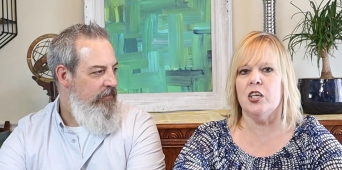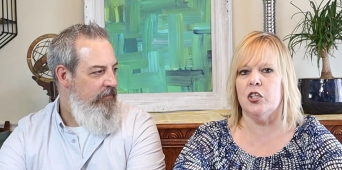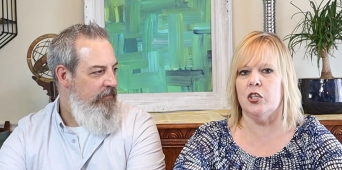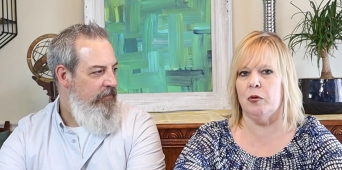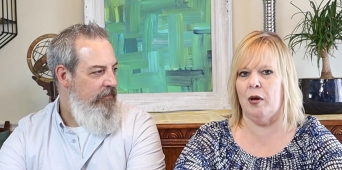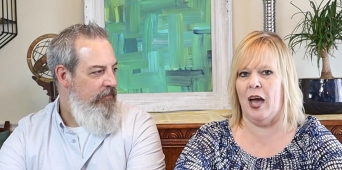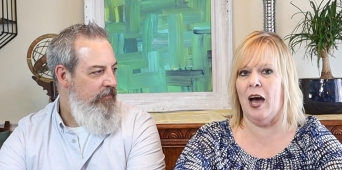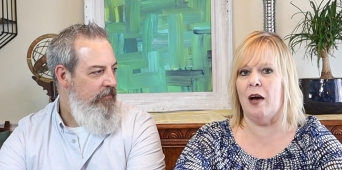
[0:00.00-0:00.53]

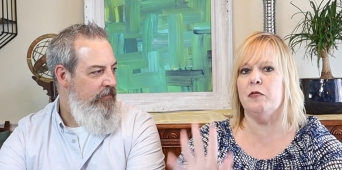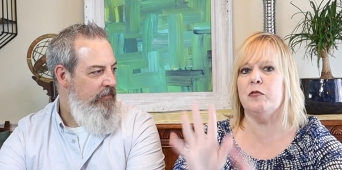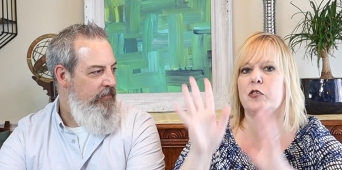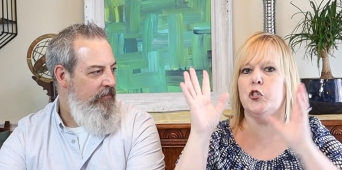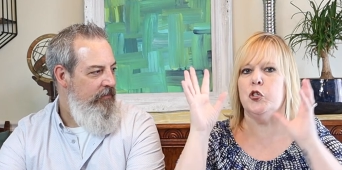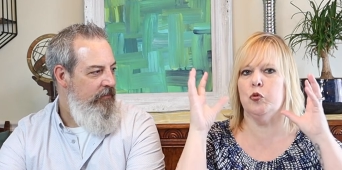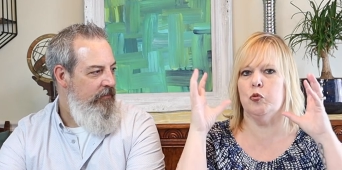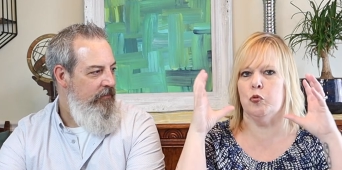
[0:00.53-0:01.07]
Speaker 1: you have
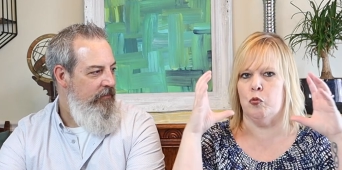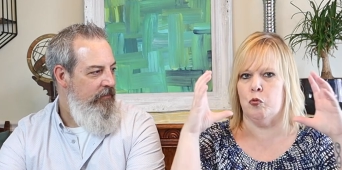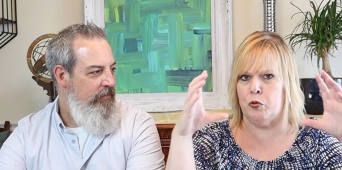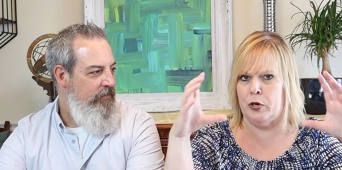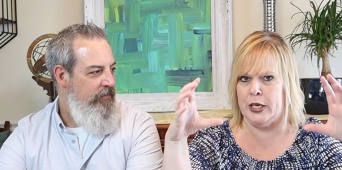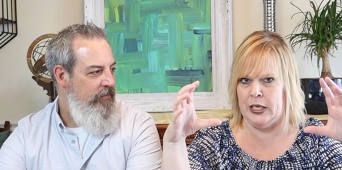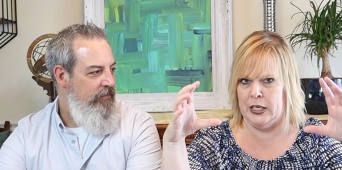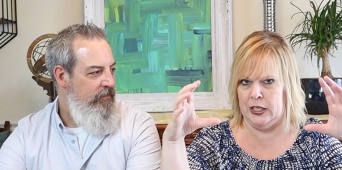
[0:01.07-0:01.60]
to
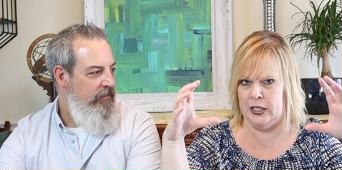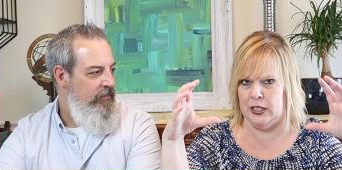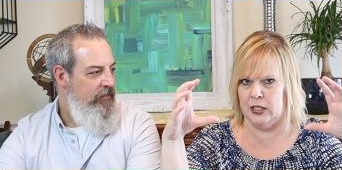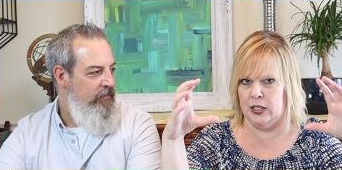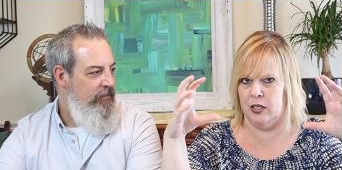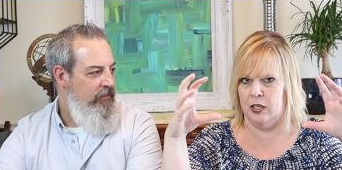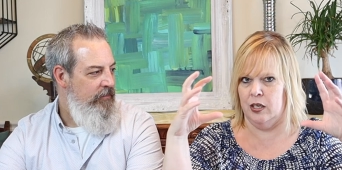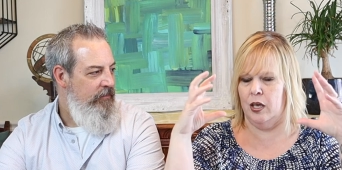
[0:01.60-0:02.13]
read
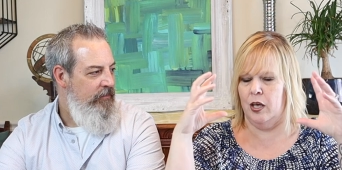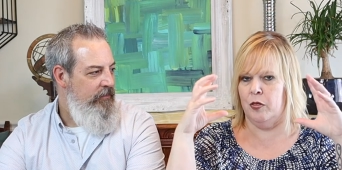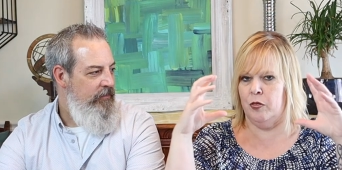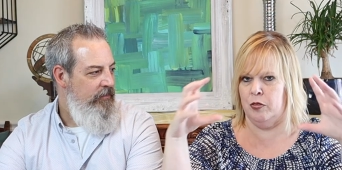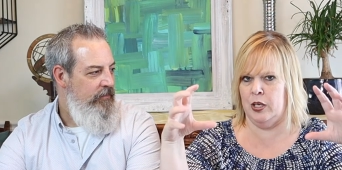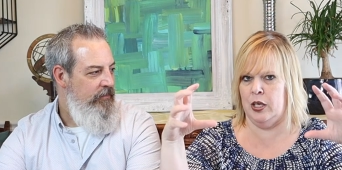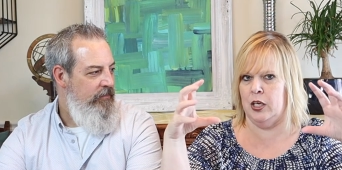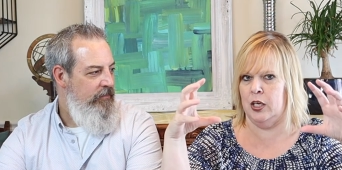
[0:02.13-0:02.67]

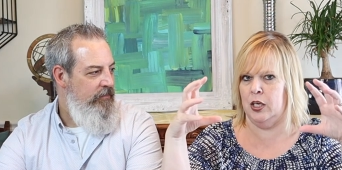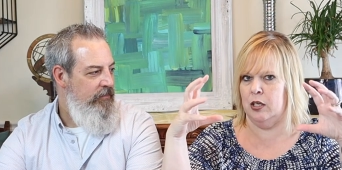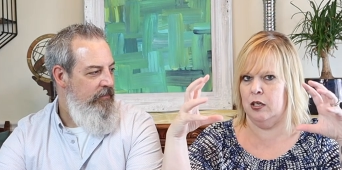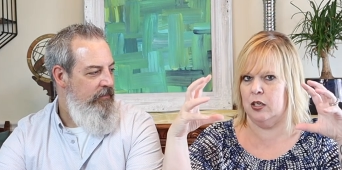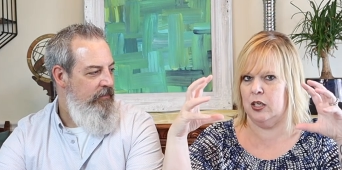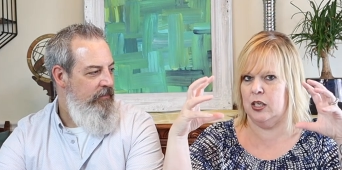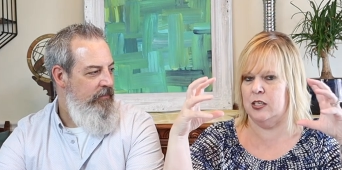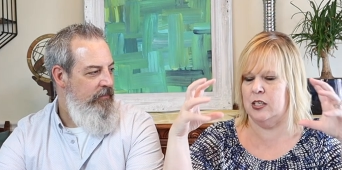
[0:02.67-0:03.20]
the
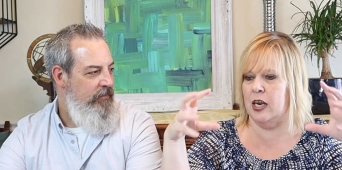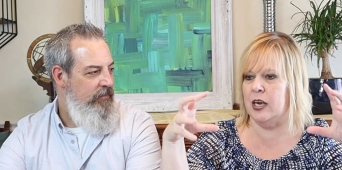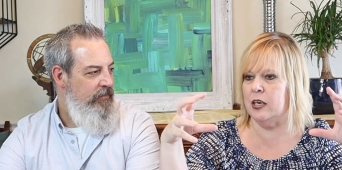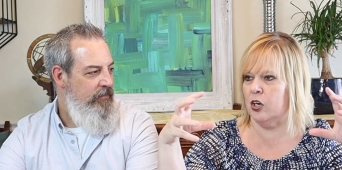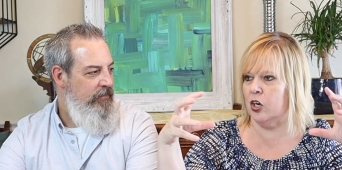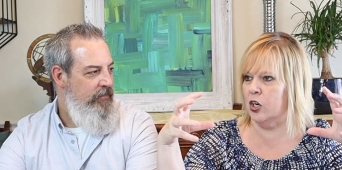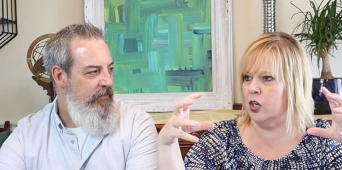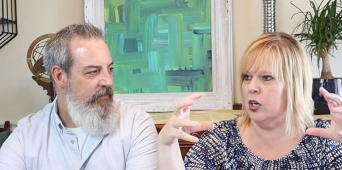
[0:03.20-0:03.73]

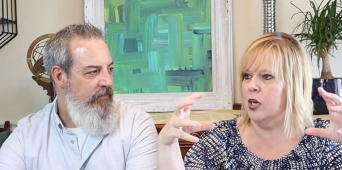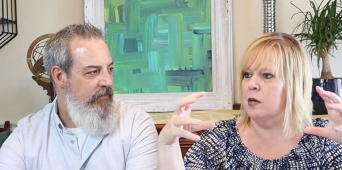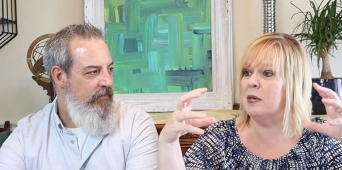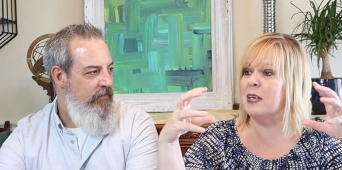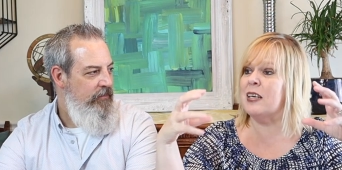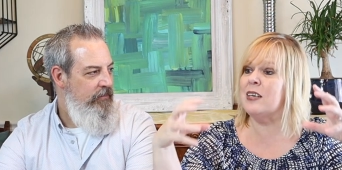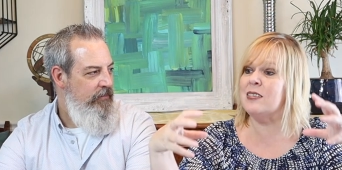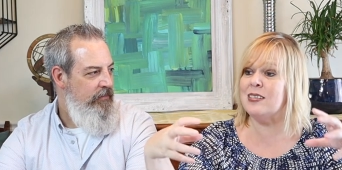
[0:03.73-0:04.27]
container
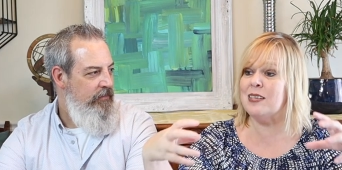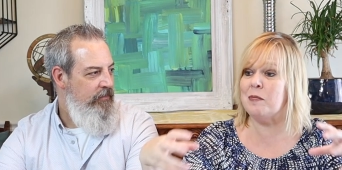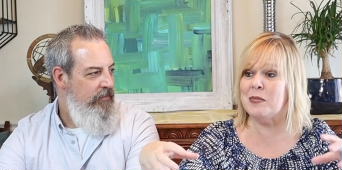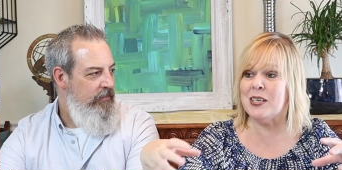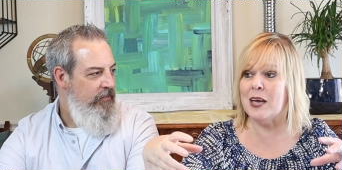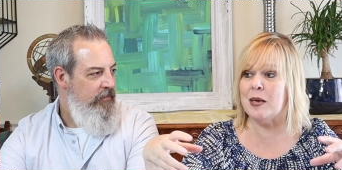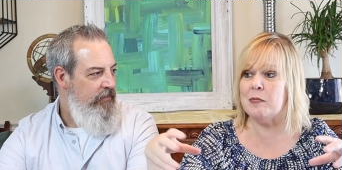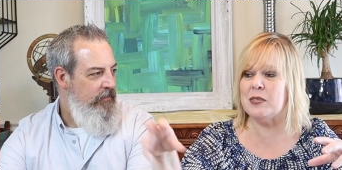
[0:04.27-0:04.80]
because
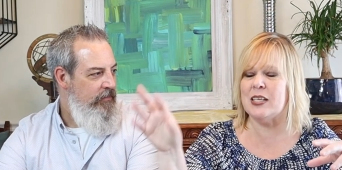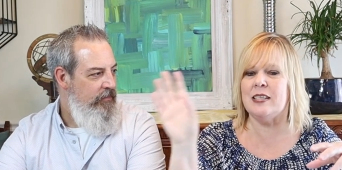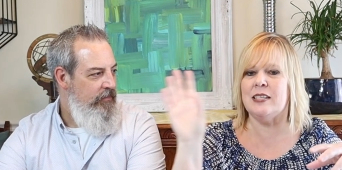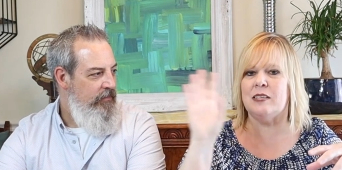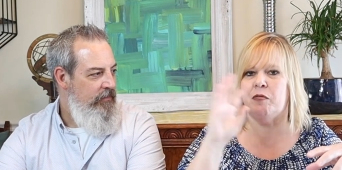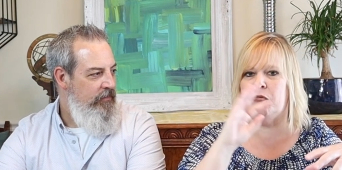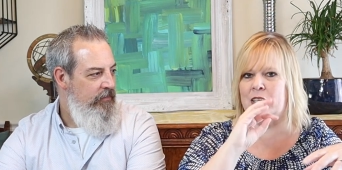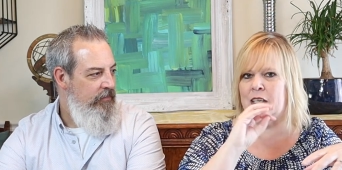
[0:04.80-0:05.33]
sometimes it's
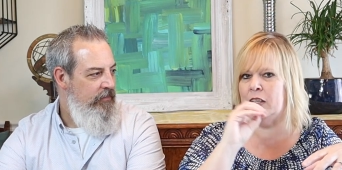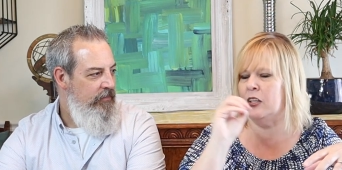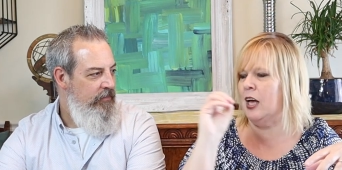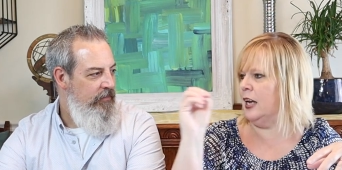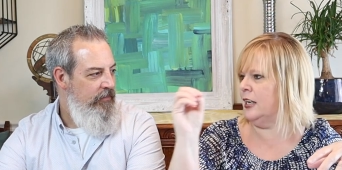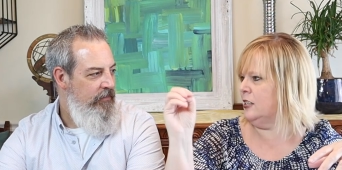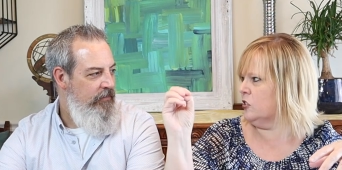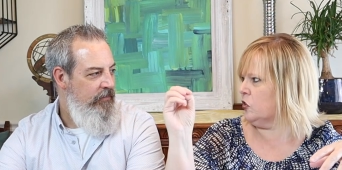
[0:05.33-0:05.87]
vanilla
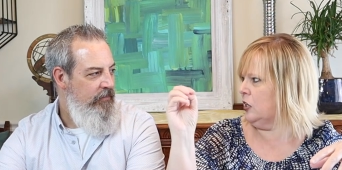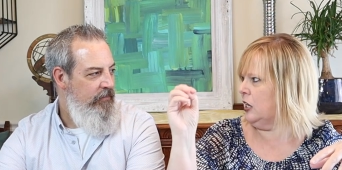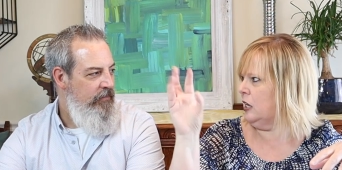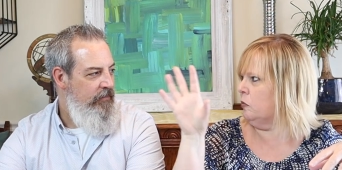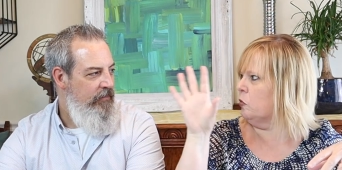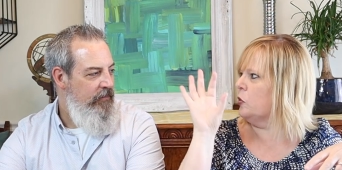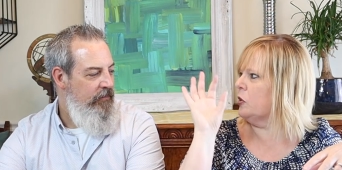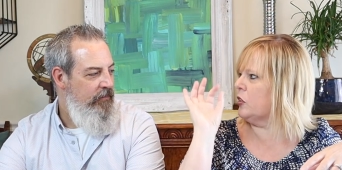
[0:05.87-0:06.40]
ice
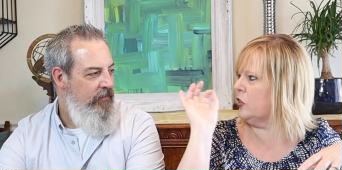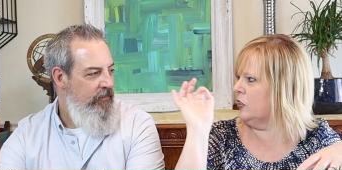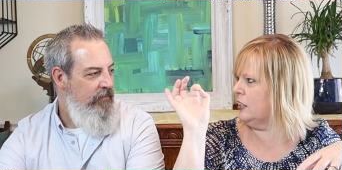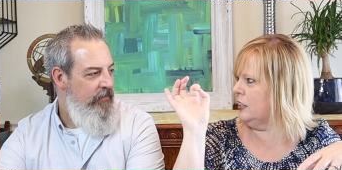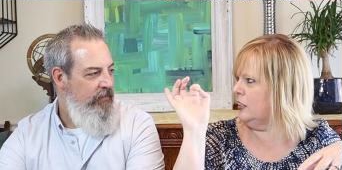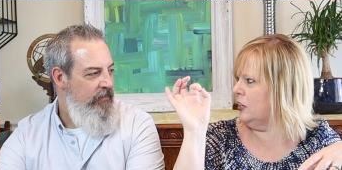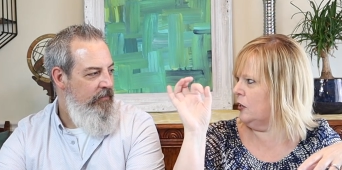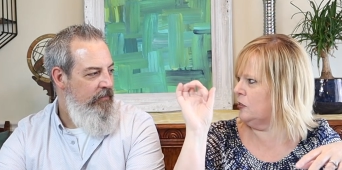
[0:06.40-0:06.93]
cream with
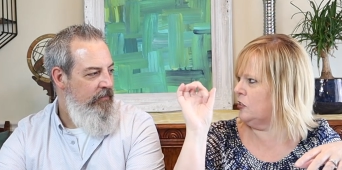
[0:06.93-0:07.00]
cookie dough